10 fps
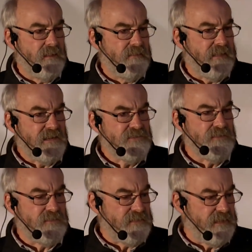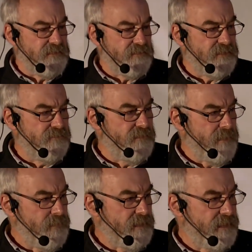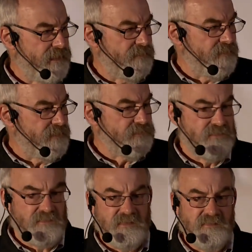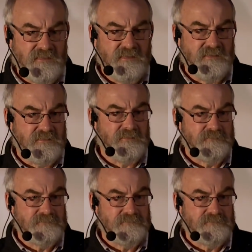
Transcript: Natural science can replicate, social science can't.